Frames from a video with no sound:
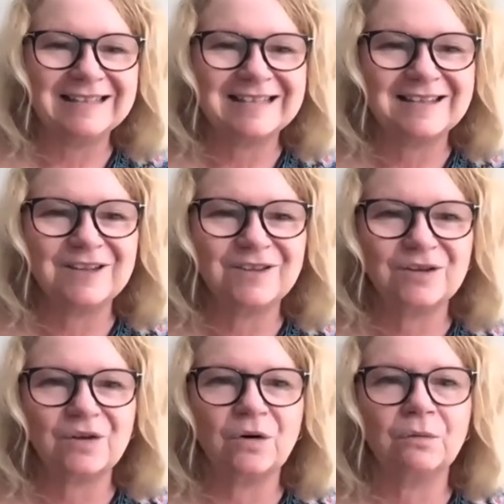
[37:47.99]

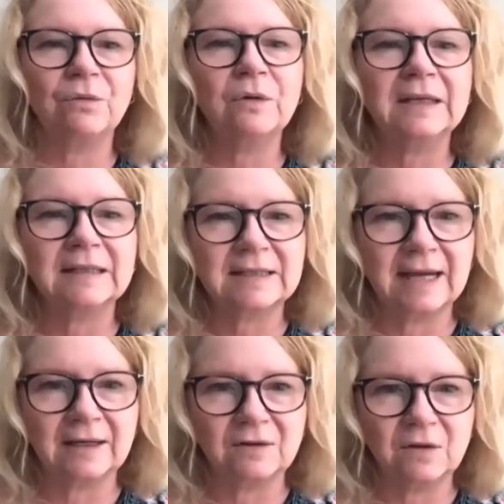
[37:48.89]
diseases or rule in a
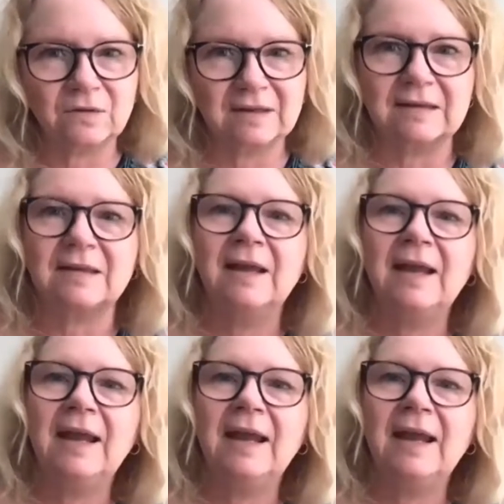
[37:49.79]
diagnosis.